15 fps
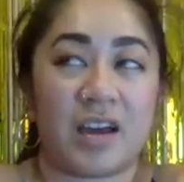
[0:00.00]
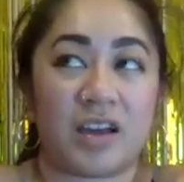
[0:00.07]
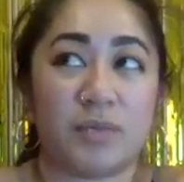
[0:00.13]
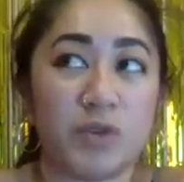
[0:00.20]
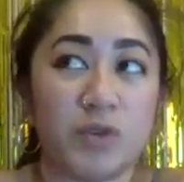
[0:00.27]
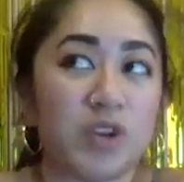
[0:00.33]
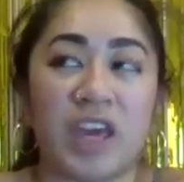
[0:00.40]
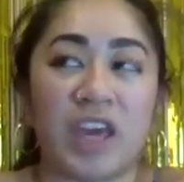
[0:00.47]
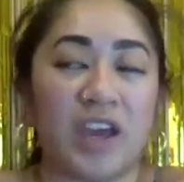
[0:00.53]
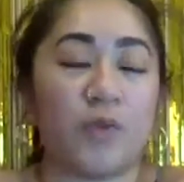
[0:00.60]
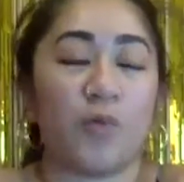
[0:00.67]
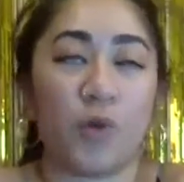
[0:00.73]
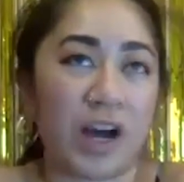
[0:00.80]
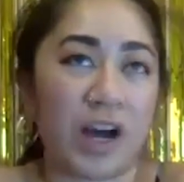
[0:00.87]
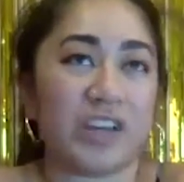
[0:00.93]

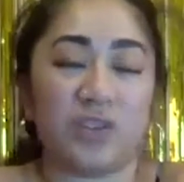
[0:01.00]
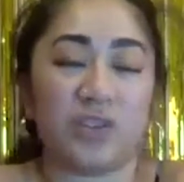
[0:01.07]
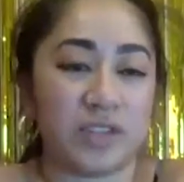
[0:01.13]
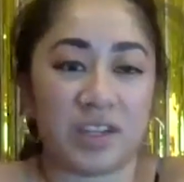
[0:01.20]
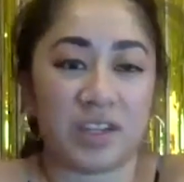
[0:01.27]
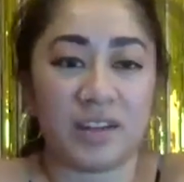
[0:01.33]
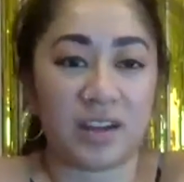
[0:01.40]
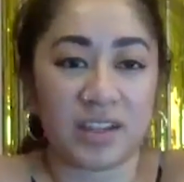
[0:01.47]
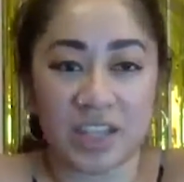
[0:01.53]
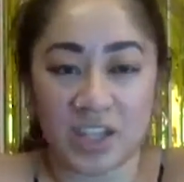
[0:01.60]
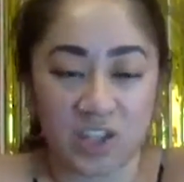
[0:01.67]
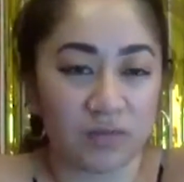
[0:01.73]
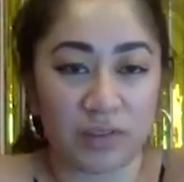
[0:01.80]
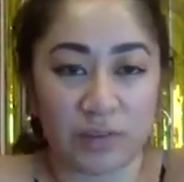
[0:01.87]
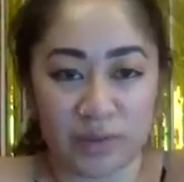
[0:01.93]
communicate why you did
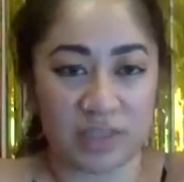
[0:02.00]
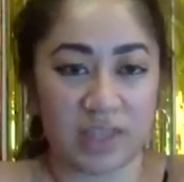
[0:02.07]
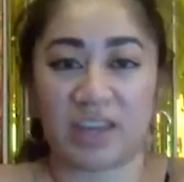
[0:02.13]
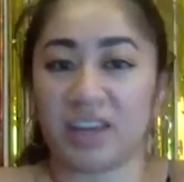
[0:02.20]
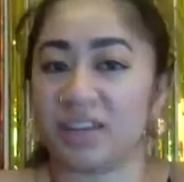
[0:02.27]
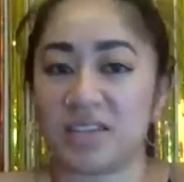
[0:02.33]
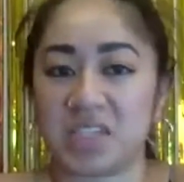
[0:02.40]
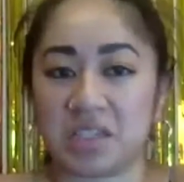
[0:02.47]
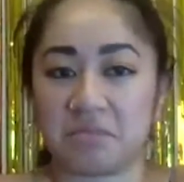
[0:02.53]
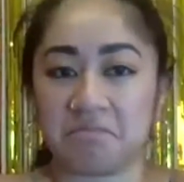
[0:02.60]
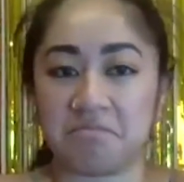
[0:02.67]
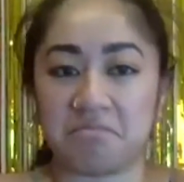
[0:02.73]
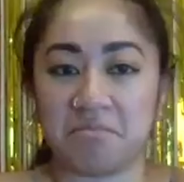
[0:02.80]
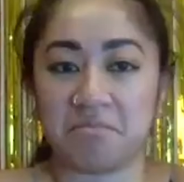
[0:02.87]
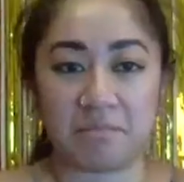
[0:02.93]
each of those things
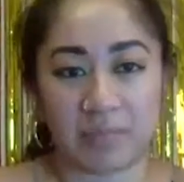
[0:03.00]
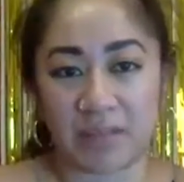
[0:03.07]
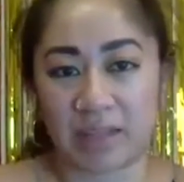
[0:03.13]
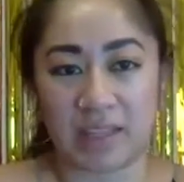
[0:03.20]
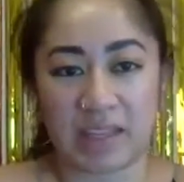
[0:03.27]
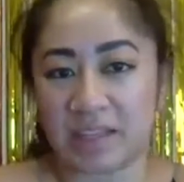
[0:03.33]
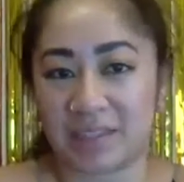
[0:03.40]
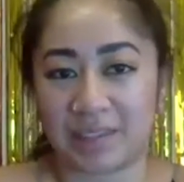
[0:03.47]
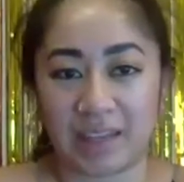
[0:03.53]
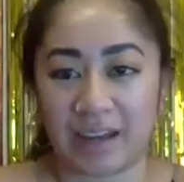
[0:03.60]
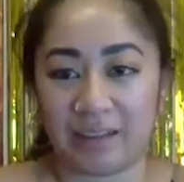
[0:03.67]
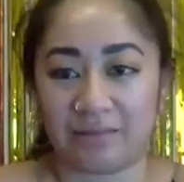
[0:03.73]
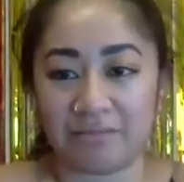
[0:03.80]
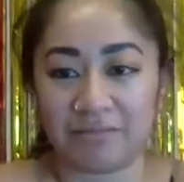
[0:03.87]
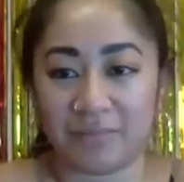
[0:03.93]
is
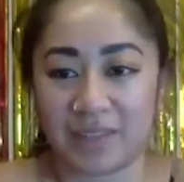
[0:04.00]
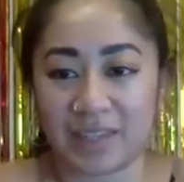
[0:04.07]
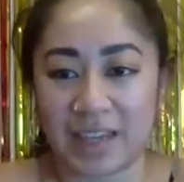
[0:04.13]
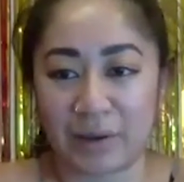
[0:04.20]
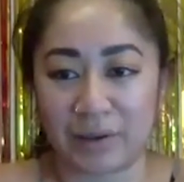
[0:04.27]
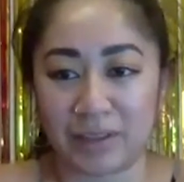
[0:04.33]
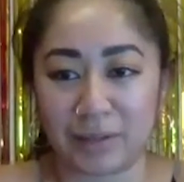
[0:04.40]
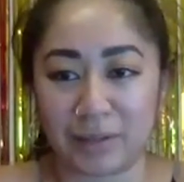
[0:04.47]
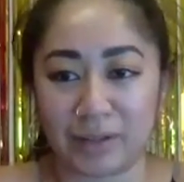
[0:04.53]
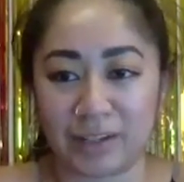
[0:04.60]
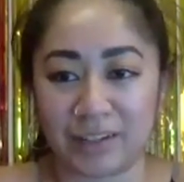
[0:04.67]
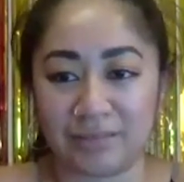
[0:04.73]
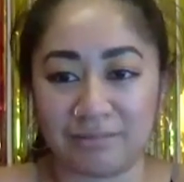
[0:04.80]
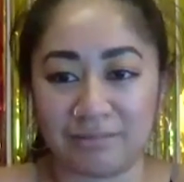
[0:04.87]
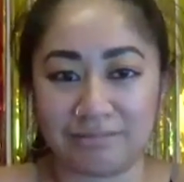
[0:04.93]
how I think about it.